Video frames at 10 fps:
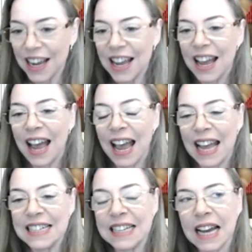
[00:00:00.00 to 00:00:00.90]

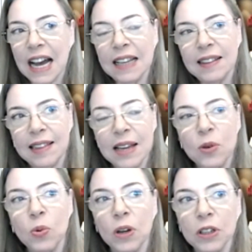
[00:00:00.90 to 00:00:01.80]
And I think
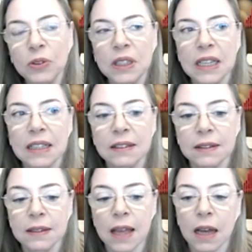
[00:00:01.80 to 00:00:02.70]
one of the
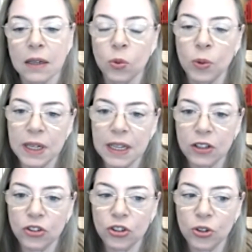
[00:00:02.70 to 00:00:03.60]
things that we need
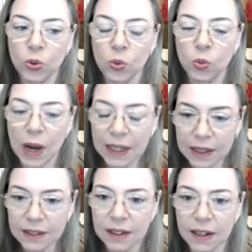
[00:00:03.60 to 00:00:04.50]
to
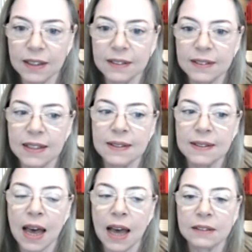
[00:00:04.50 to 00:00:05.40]
recognize is
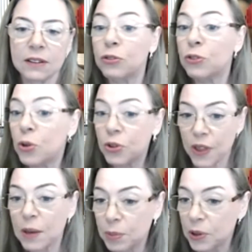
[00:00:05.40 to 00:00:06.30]
that, of course,
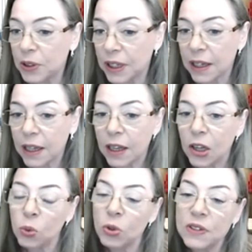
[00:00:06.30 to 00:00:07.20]
that building
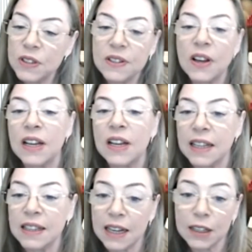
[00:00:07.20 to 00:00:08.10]
was designed
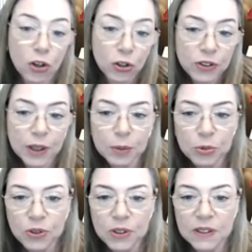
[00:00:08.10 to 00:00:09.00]
and that concept
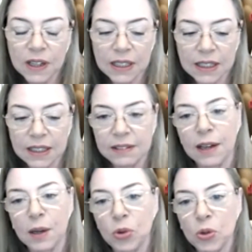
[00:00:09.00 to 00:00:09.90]
was designed at a
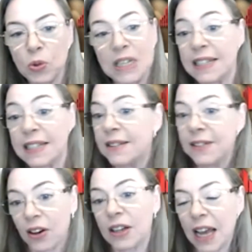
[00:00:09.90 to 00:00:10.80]
time when we did
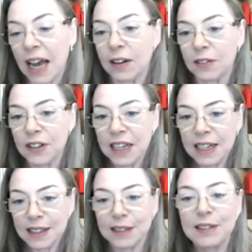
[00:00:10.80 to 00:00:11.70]
not have
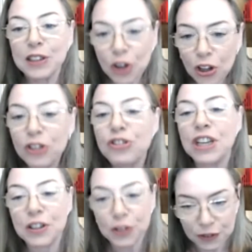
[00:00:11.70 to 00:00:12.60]
the technology
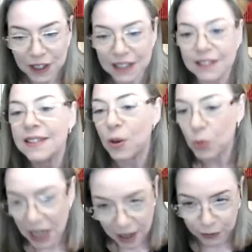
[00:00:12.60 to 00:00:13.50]
interface that
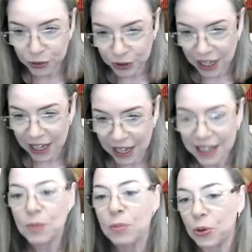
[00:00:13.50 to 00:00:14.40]
we have today,
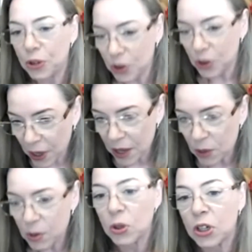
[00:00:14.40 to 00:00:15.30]
both in the way
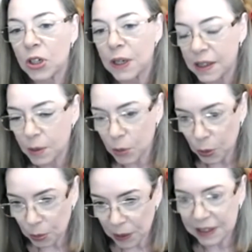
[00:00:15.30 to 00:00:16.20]
we work and in the
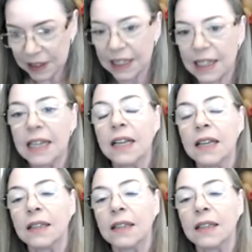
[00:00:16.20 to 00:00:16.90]
mobility that